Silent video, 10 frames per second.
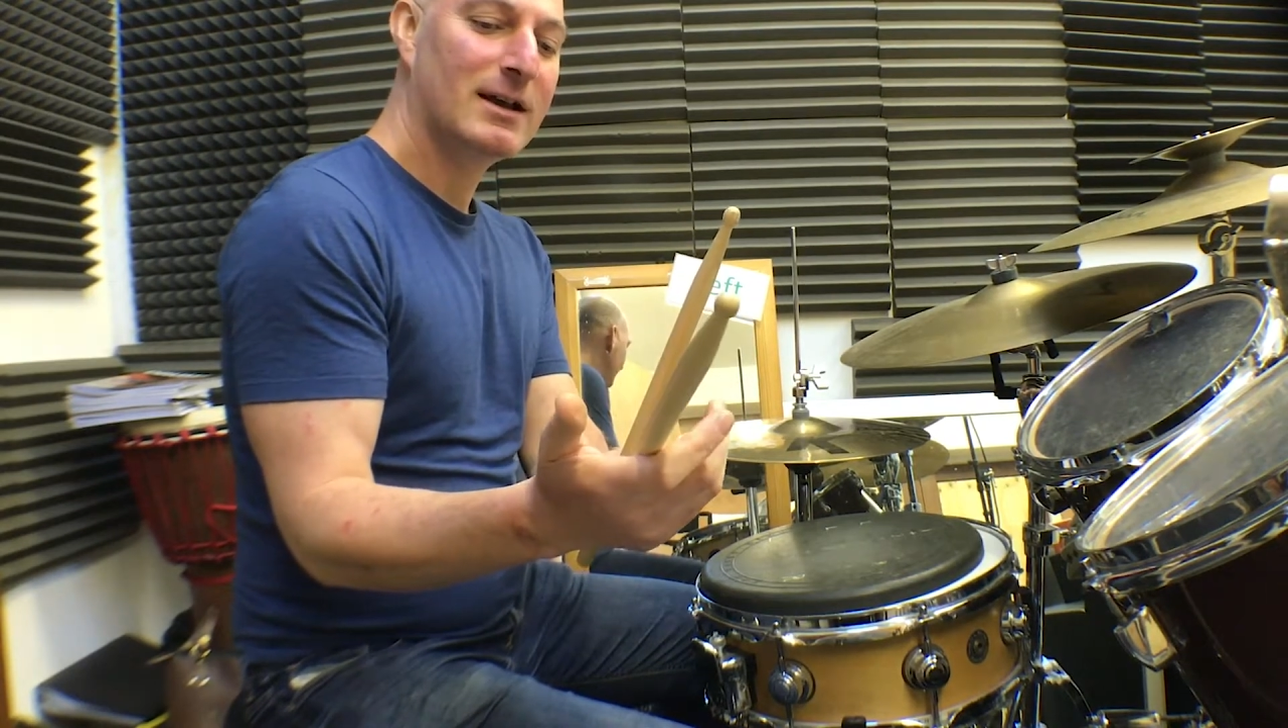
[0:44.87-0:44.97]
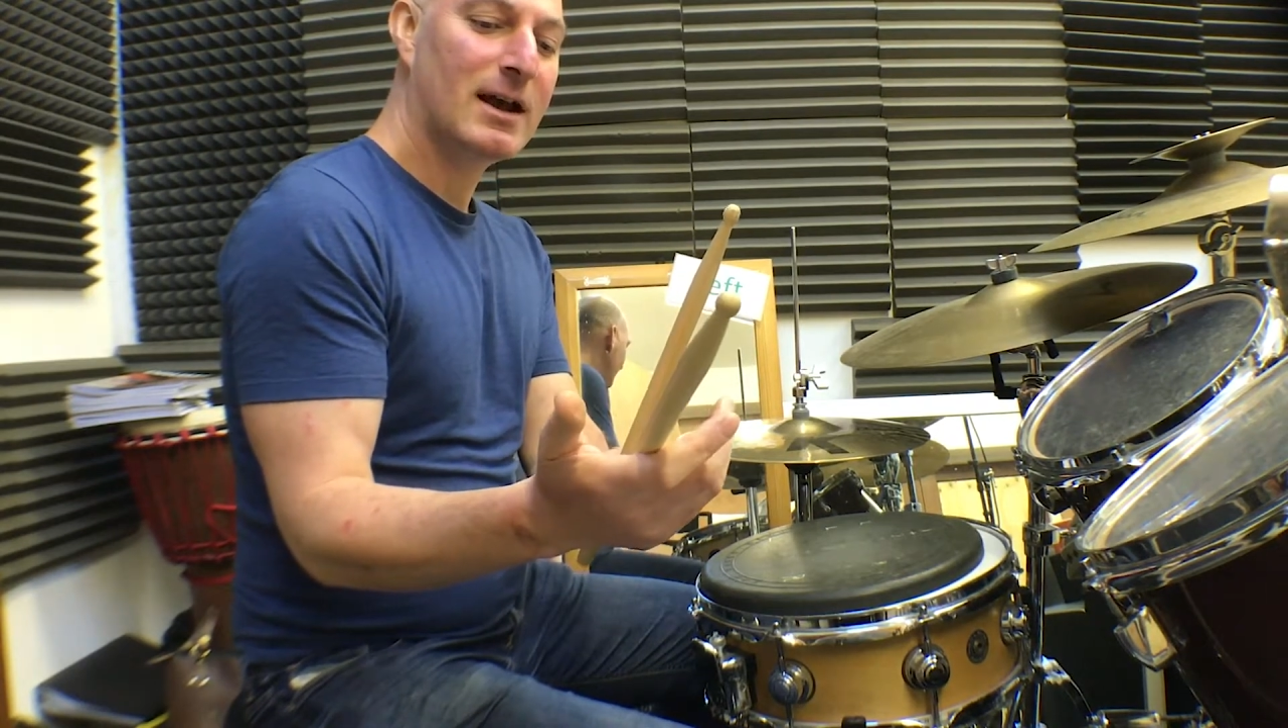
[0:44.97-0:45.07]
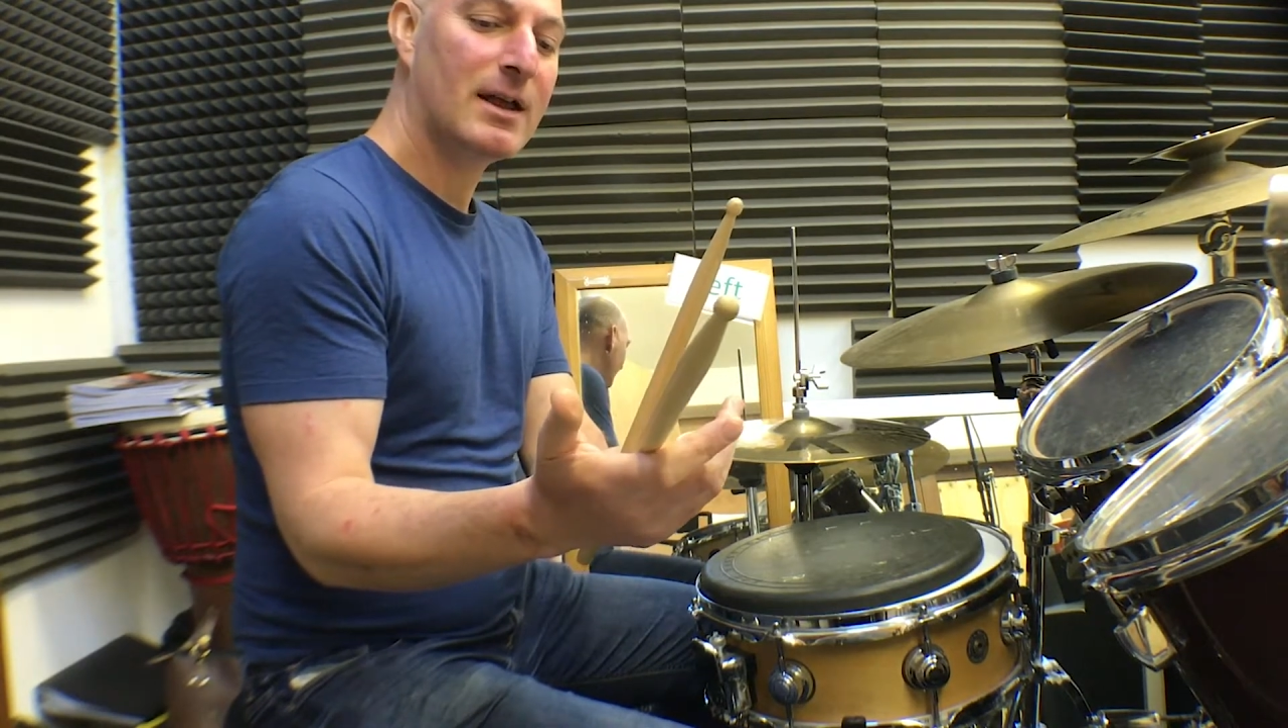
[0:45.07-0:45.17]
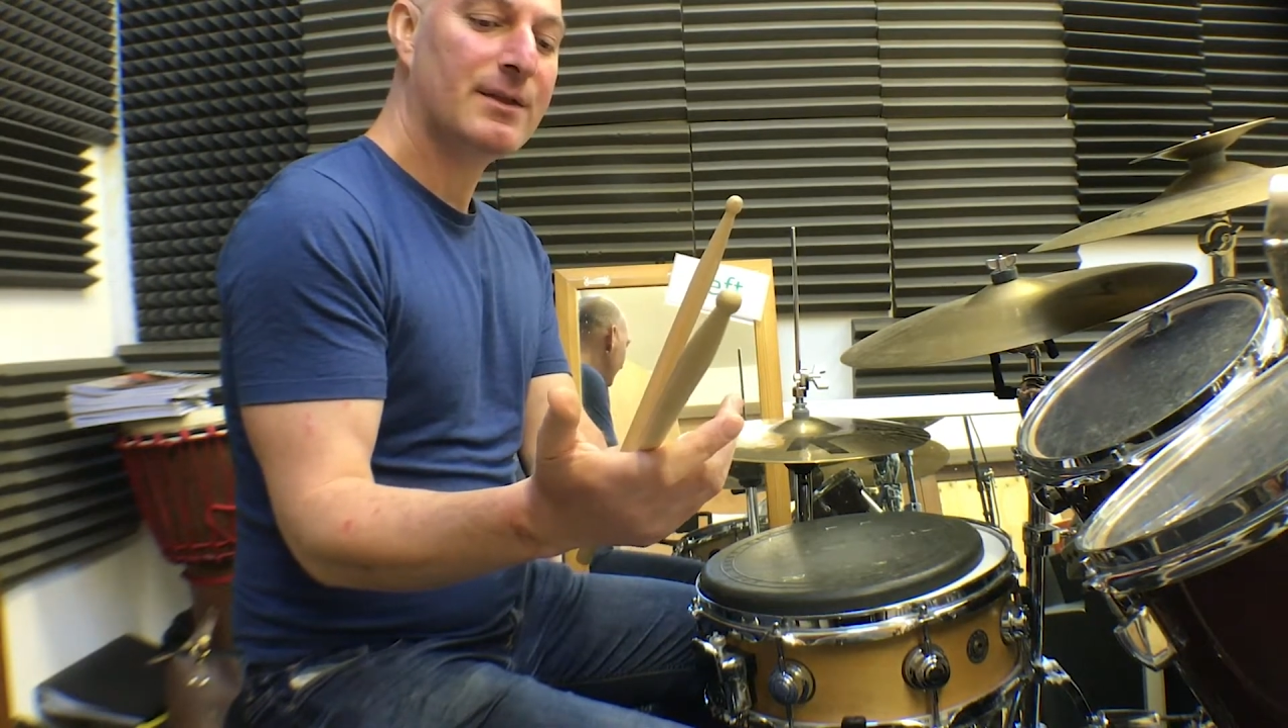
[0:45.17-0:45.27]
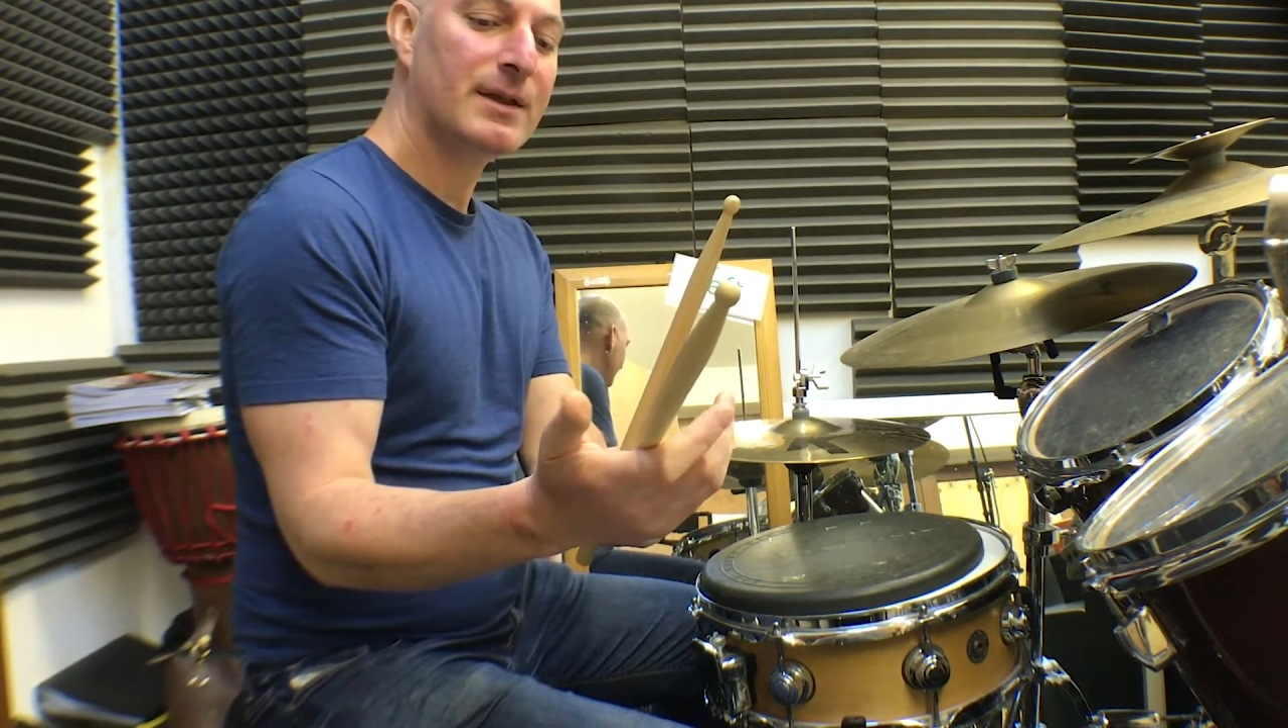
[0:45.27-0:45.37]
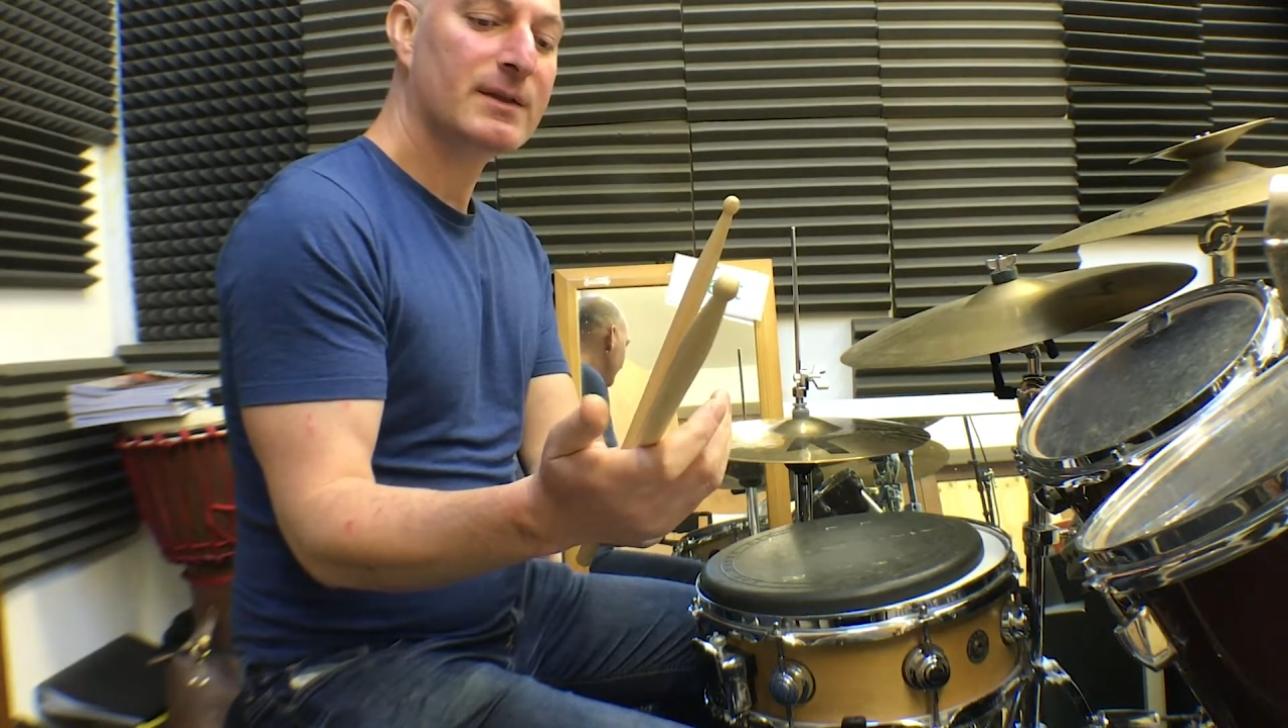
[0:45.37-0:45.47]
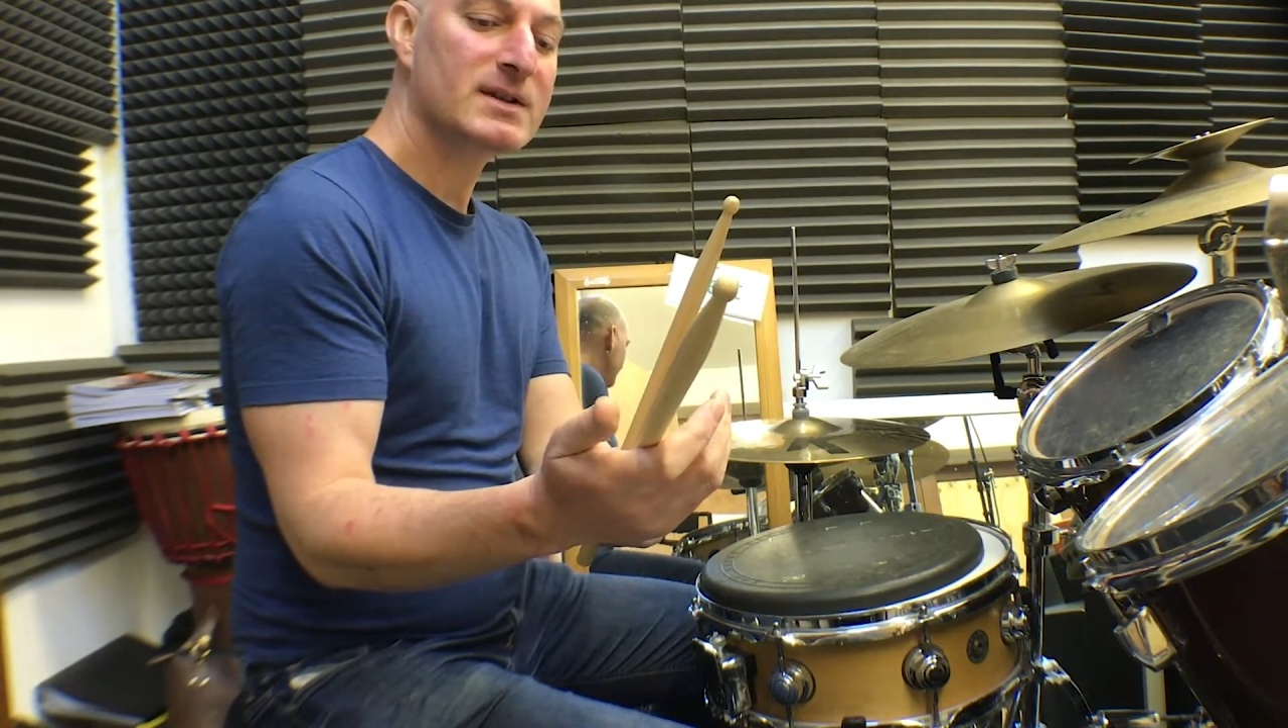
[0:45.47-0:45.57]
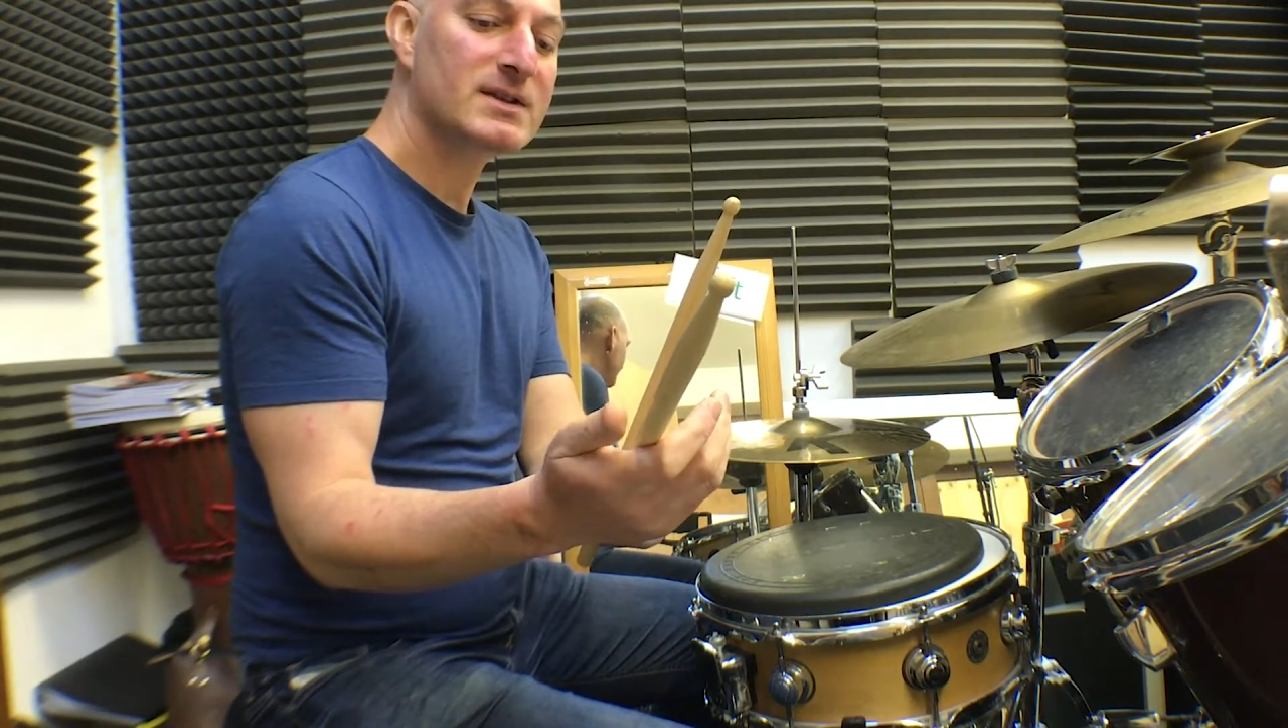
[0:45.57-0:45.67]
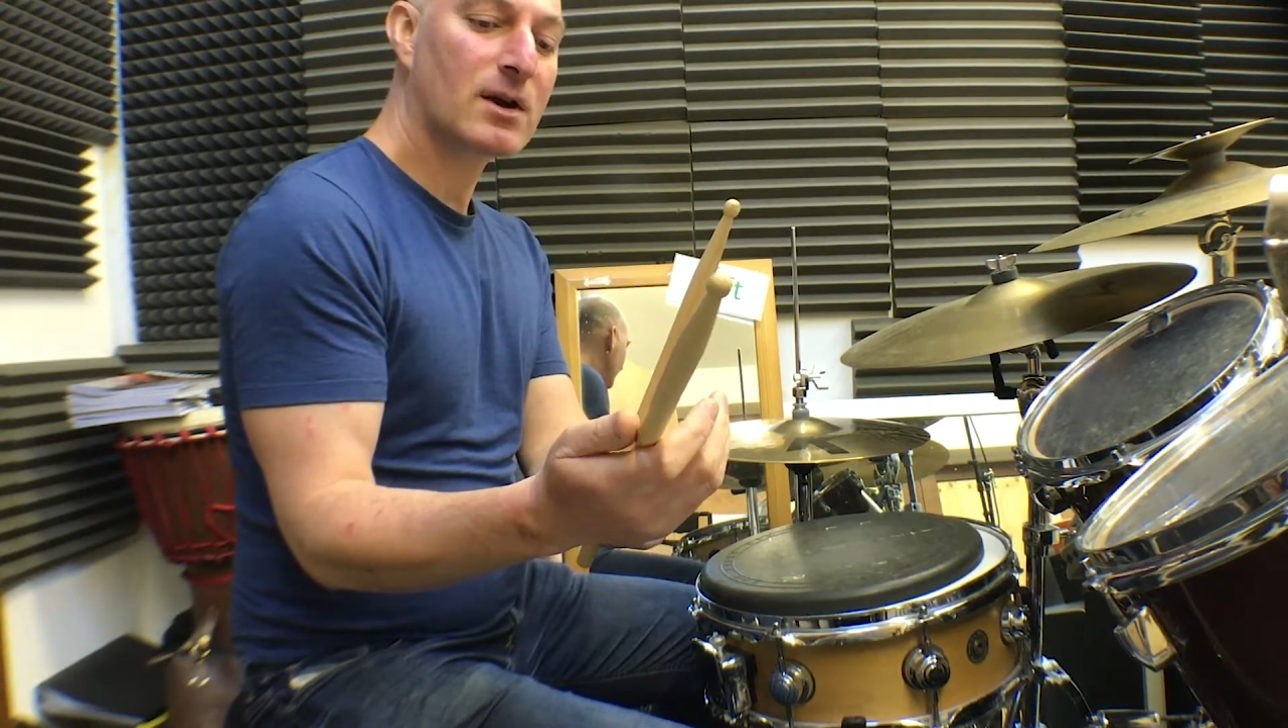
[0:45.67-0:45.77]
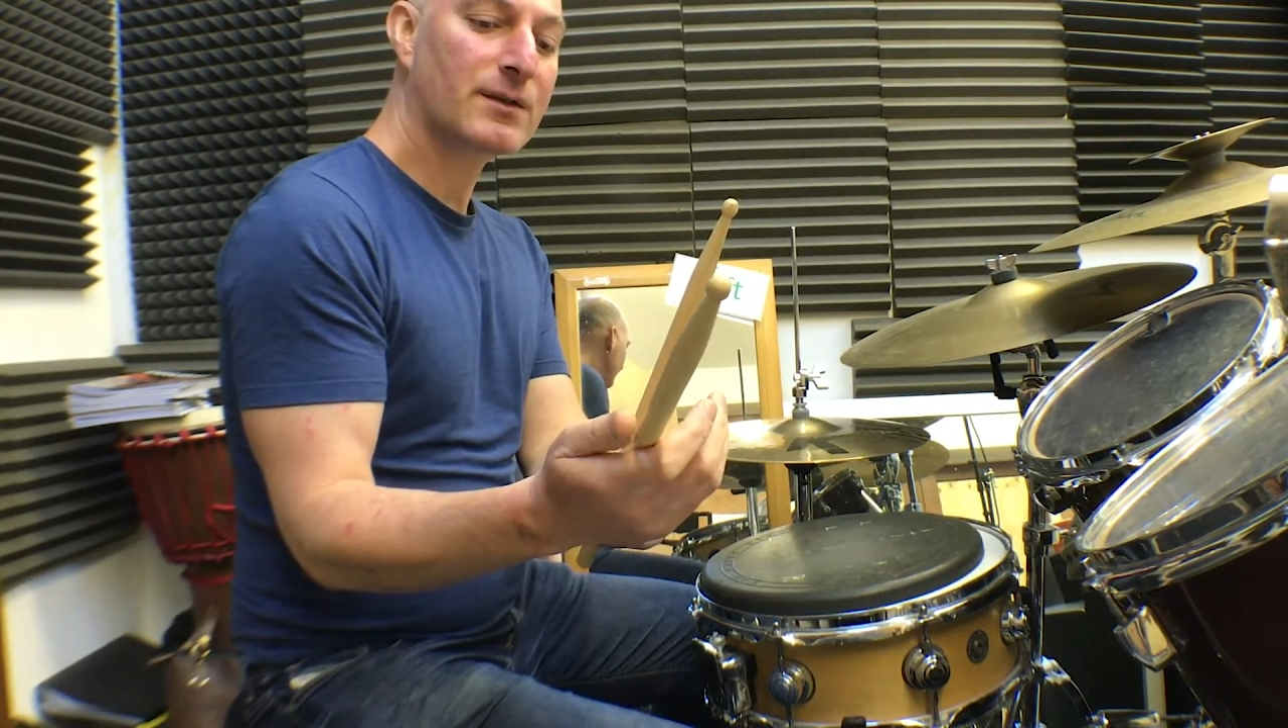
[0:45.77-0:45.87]
and then the
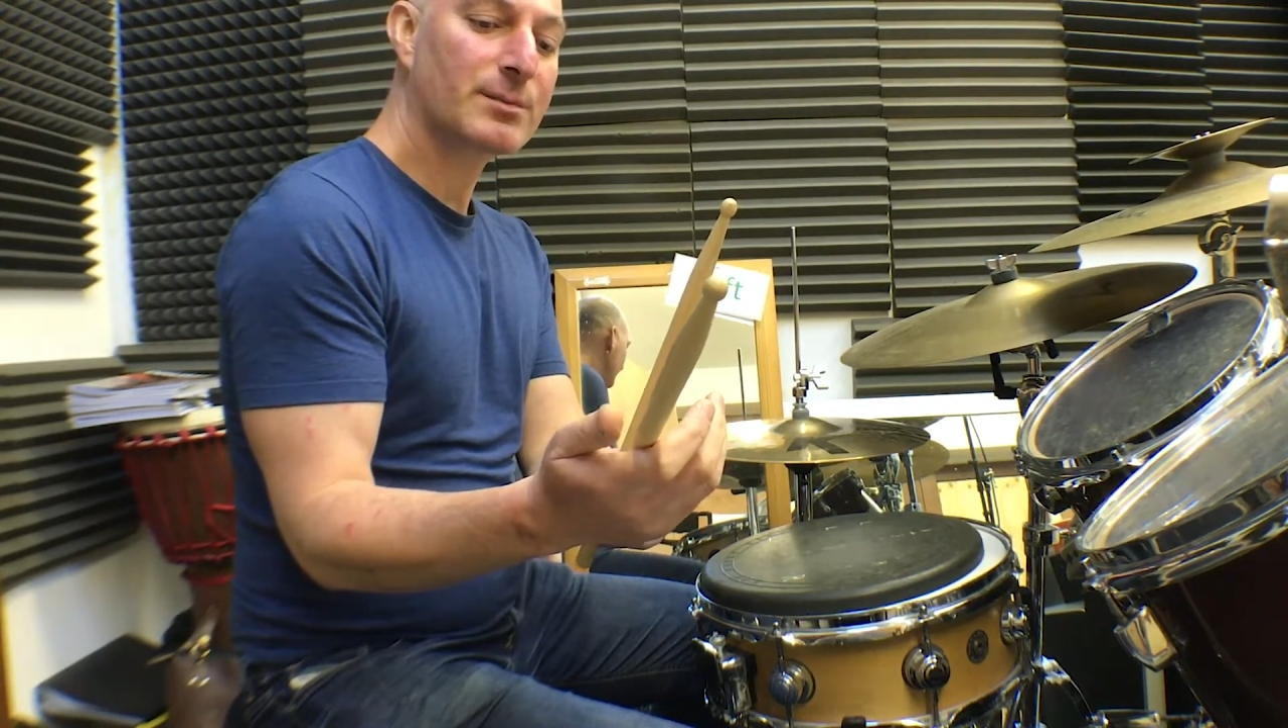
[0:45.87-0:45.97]
soft